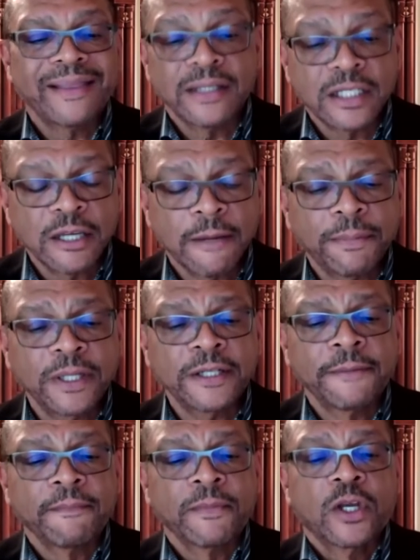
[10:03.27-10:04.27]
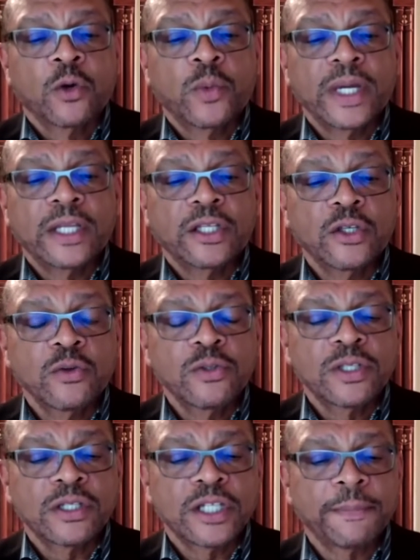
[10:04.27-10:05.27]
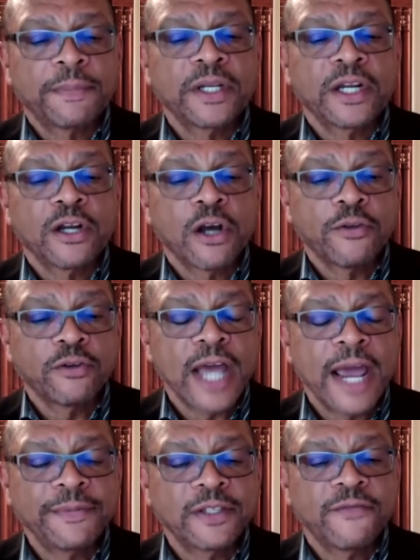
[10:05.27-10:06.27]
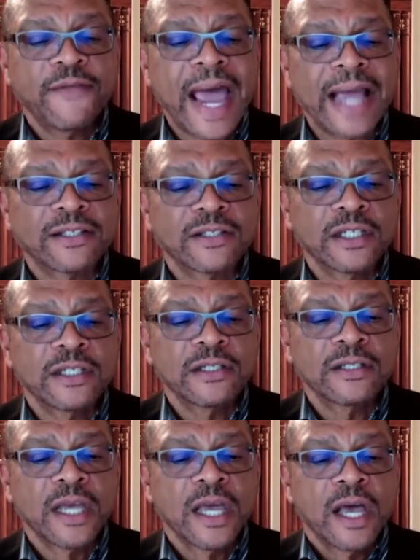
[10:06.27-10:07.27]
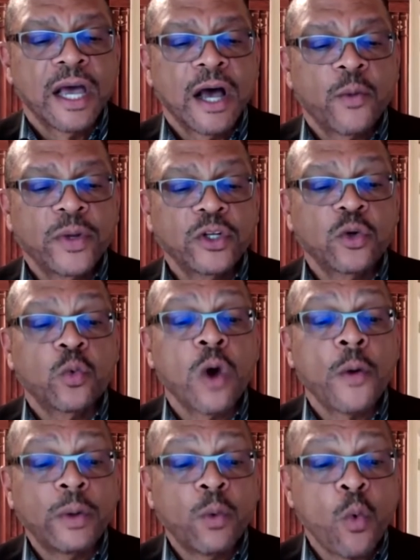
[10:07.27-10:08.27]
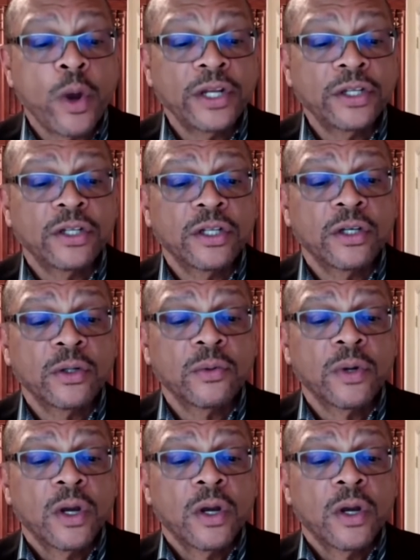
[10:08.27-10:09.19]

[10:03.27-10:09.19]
the template. We had used the template in other types of vaccines. We knew what we wanted to do.